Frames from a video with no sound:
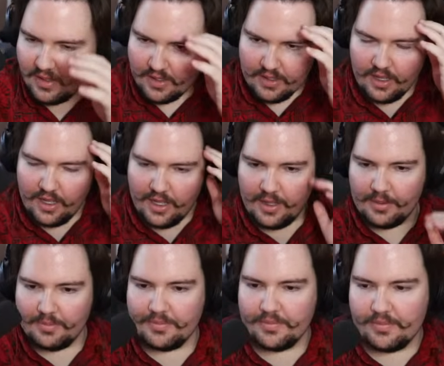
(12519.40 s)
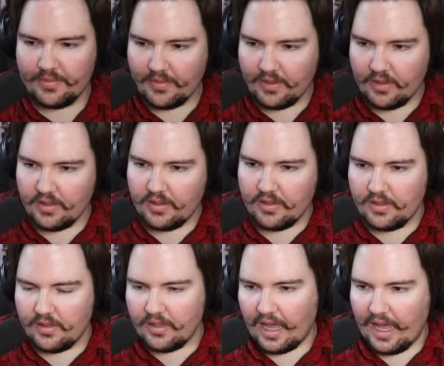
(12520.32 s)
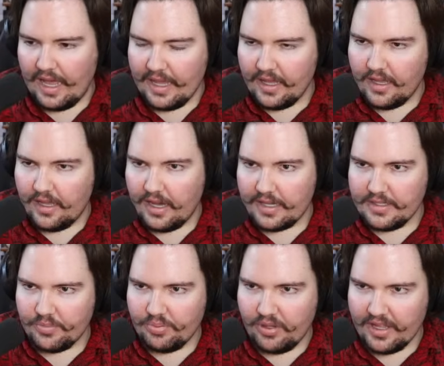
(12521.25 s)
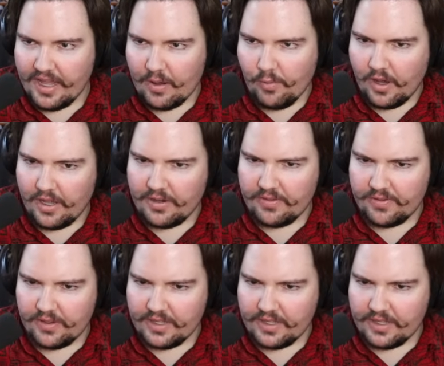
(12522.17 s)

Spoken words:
I did play that one for the